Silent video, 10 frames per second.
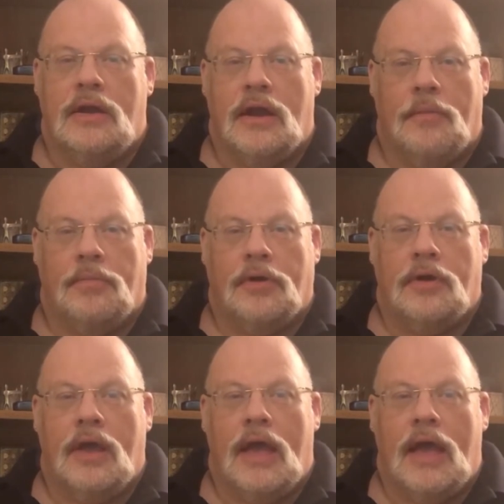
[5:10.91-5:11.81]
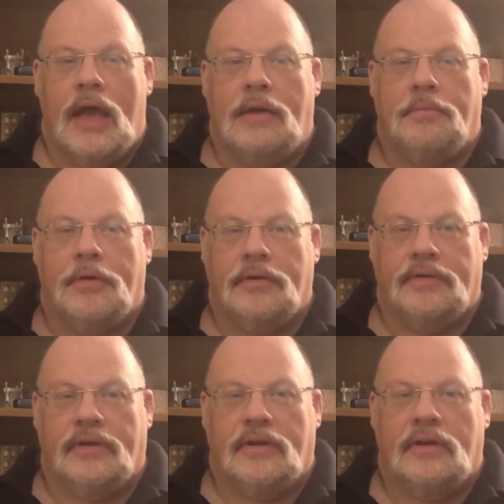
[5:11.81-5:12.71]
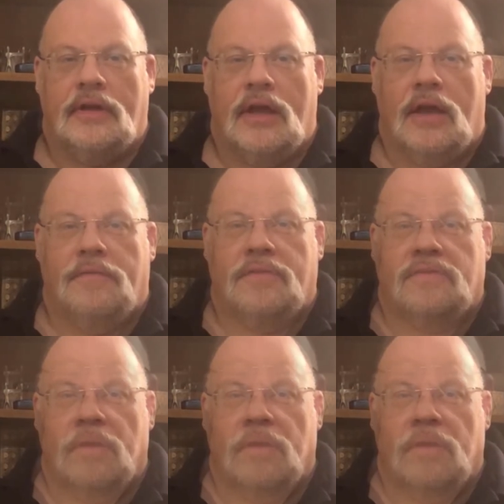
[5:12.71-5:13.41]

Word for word: number, and person of the